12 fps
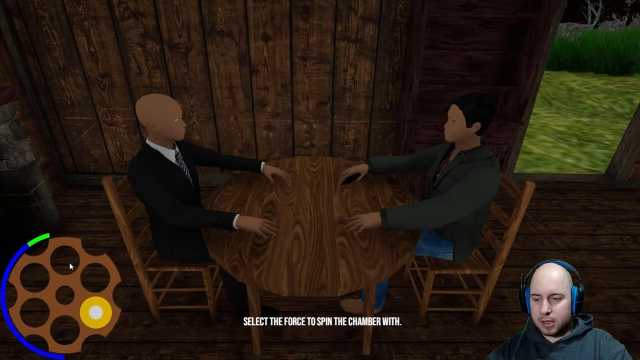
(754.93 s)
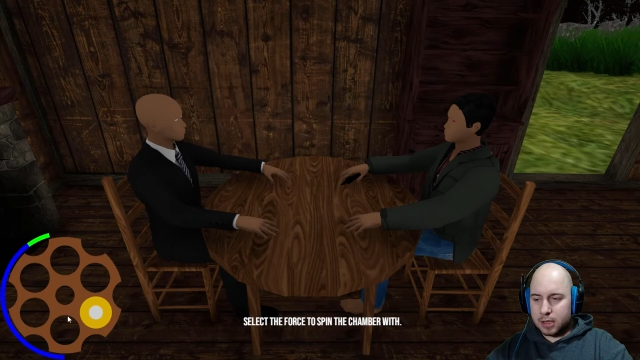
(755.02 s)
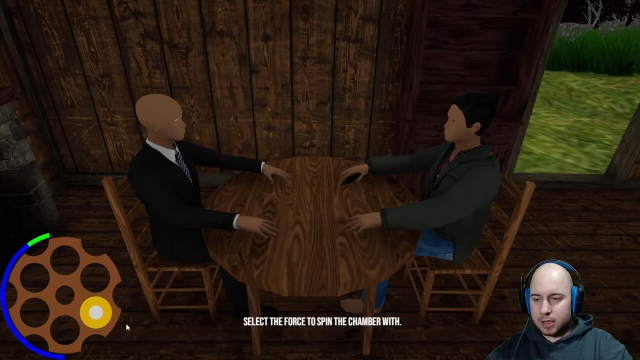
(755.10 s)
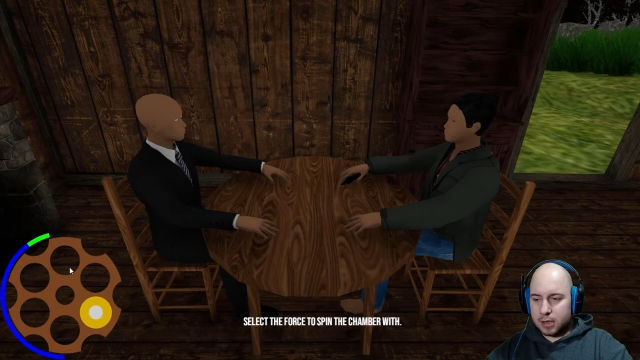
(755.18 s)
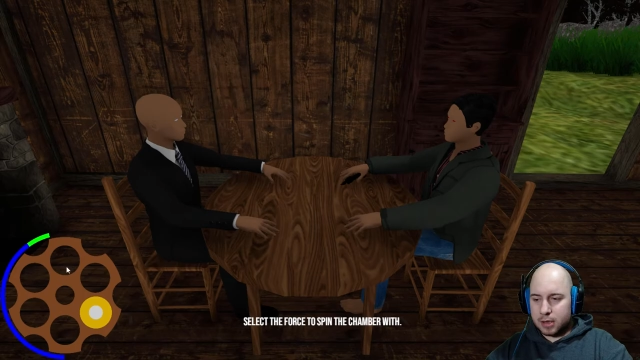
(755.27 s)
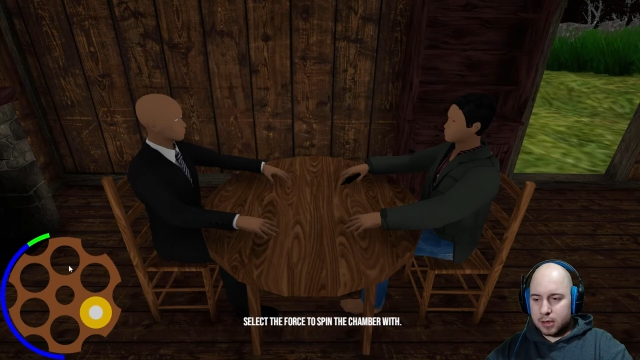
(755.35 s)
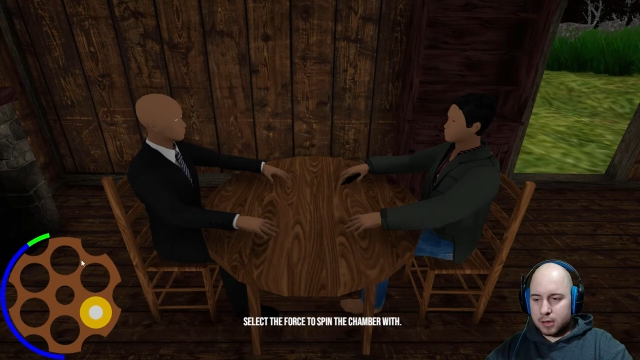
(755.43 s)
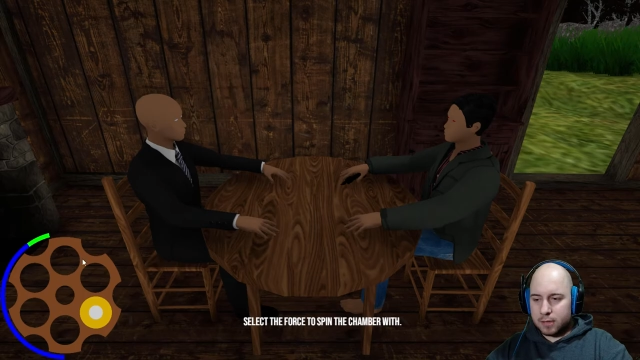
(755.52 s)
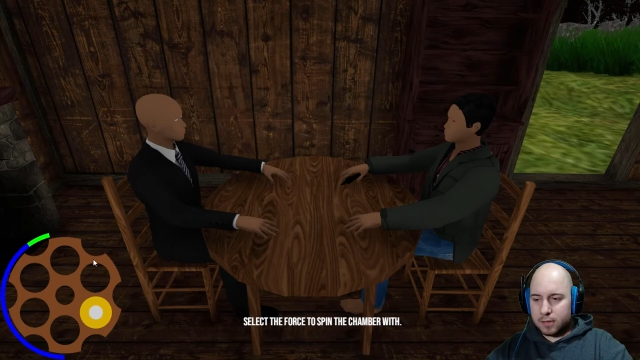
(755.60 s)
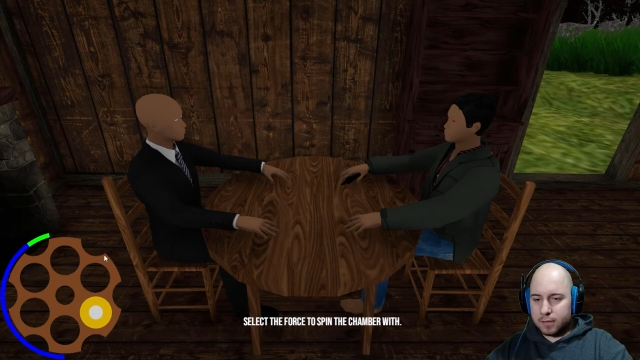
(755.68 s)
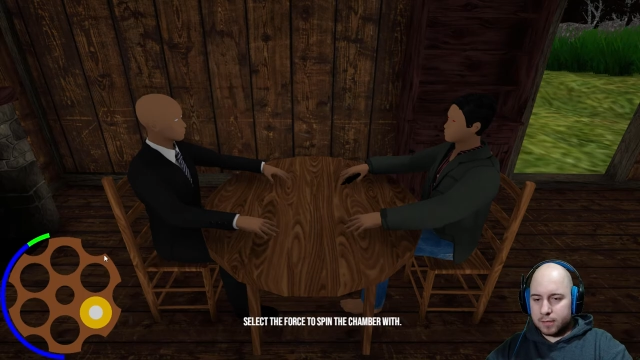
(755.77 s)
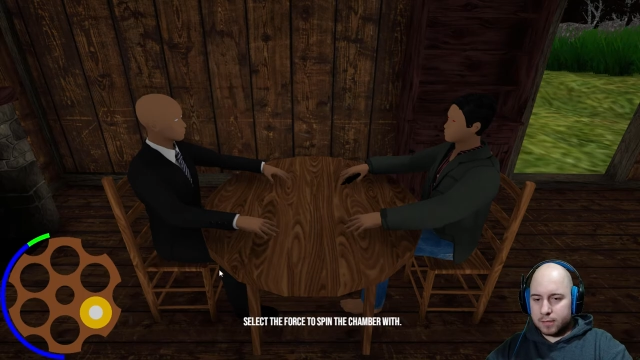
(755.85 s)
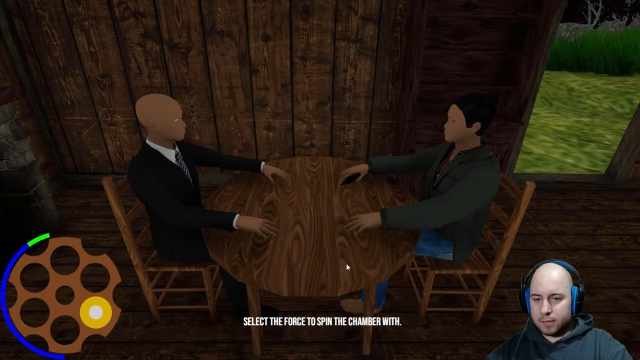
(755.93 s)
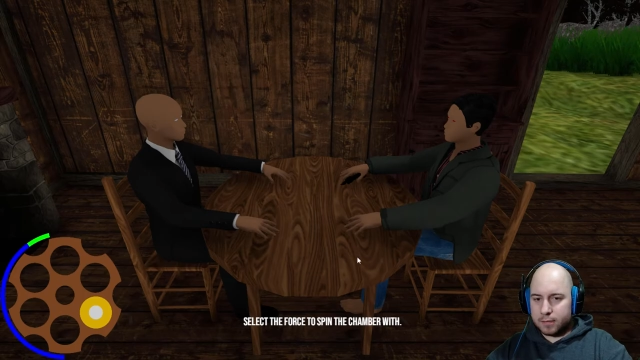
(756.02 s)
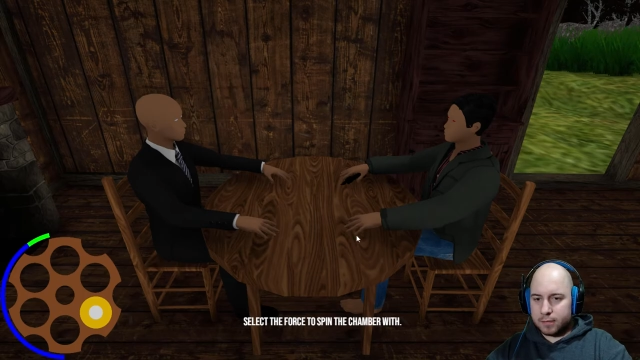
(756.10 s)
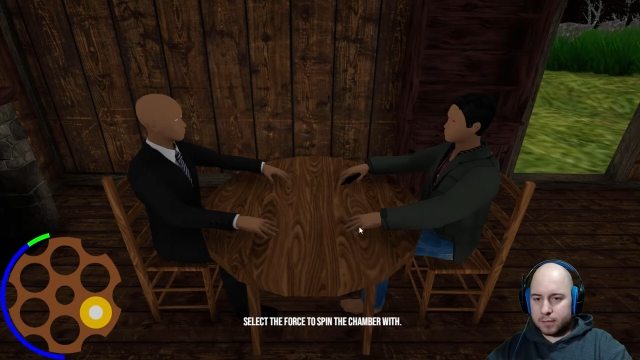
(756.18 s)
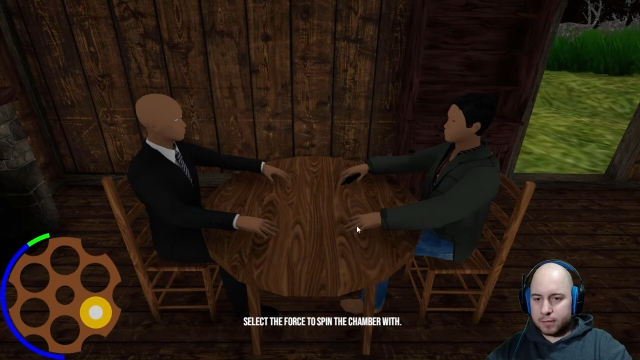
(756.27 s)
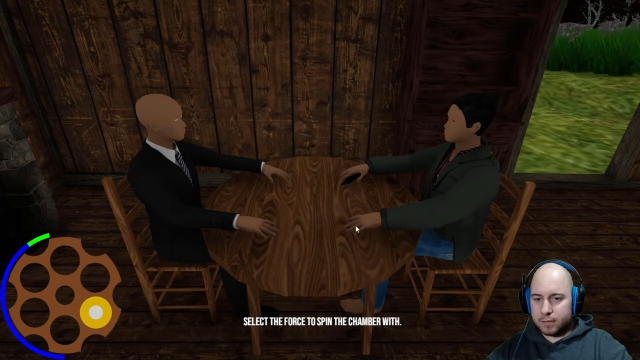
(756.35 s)

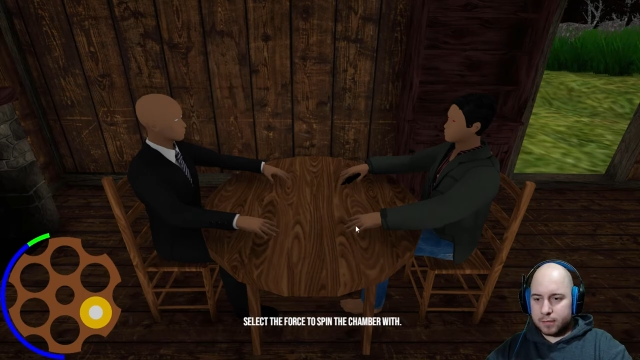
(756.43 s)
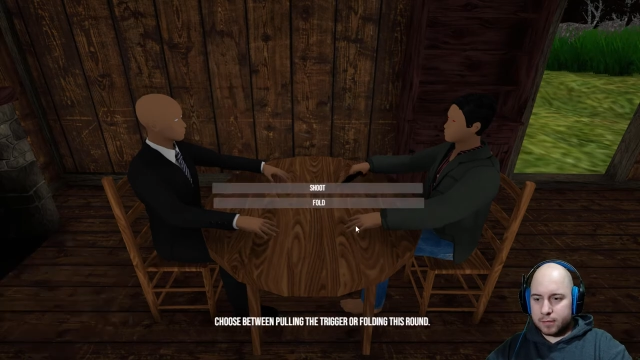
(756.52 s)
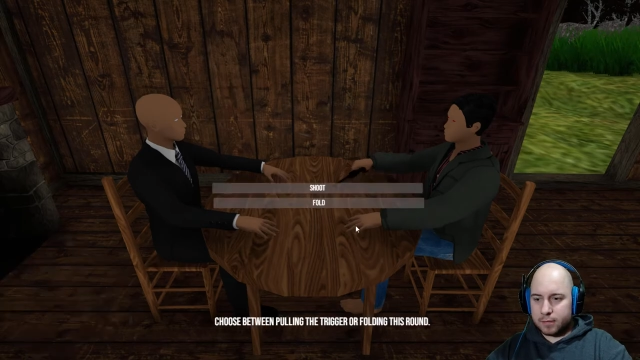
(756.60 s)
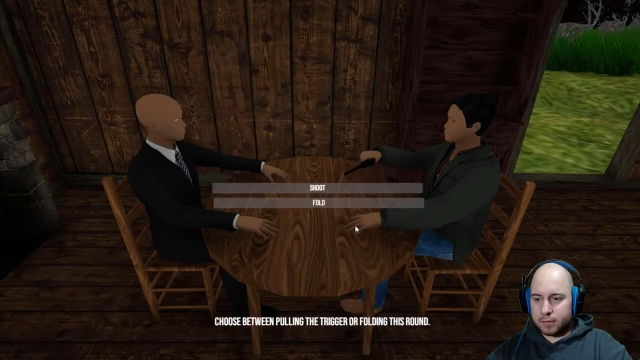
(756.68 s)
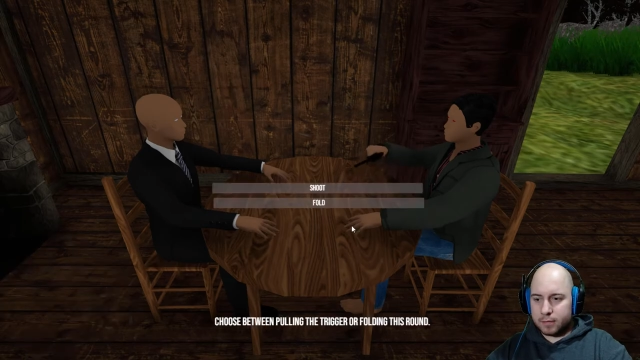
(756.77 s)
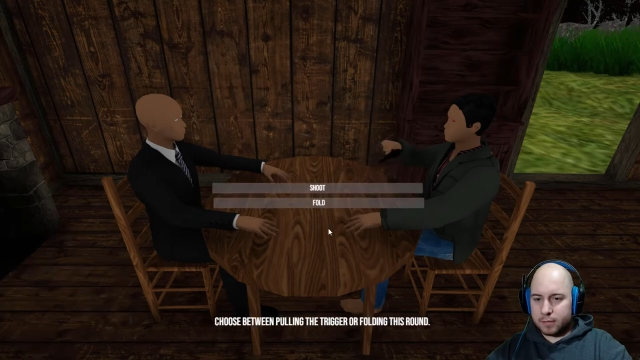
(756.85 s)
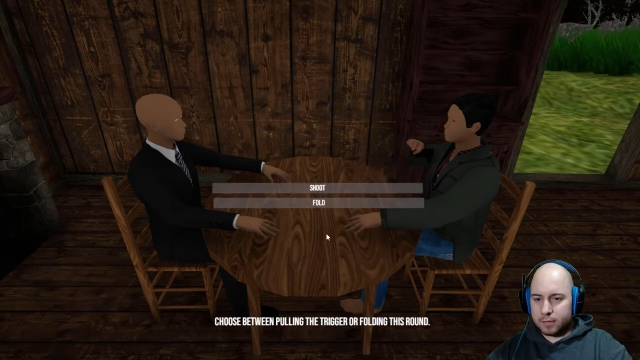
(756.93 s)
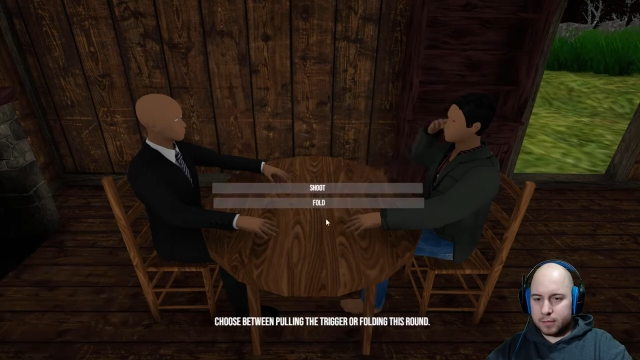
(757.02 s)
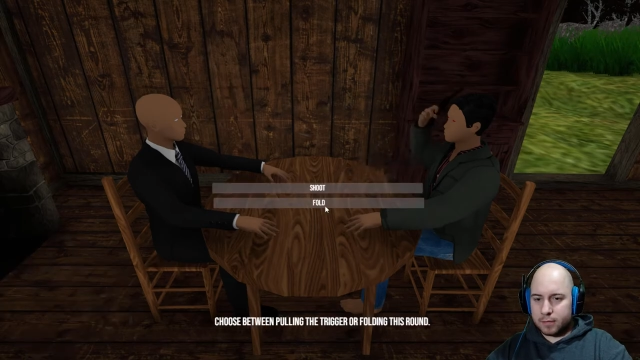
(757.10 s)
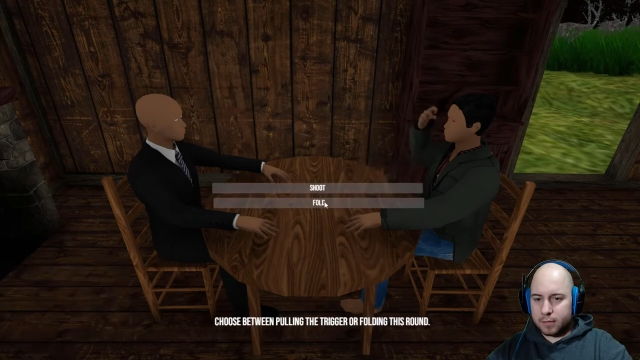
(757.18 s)
[no speech]